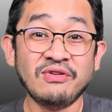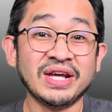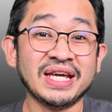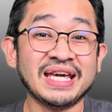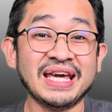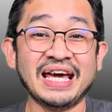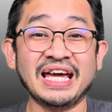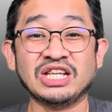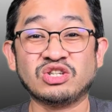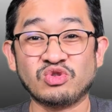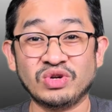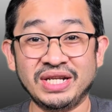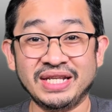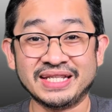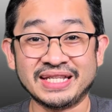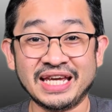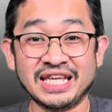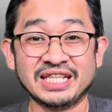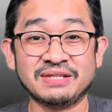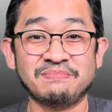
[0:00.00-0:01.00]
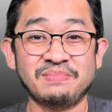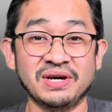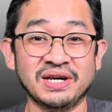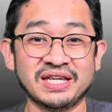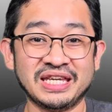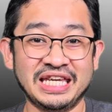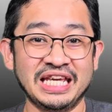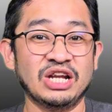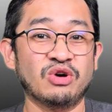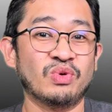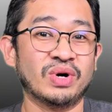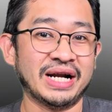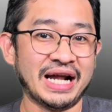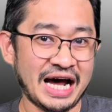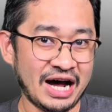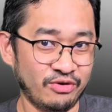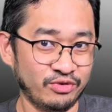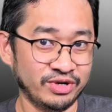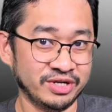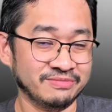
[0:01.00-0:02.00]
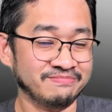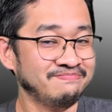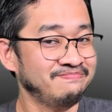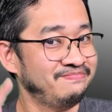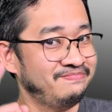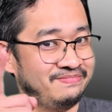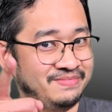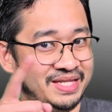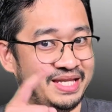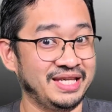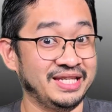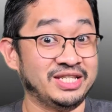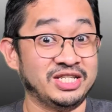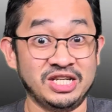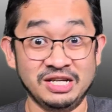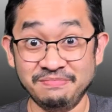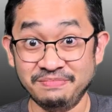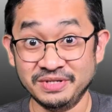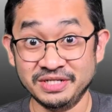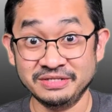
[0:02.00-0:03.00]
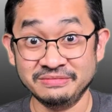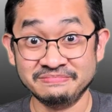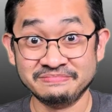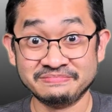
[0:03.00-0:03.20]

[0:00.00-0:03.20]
ringgit and 20 cents per kilowatt hour. It's cheaper.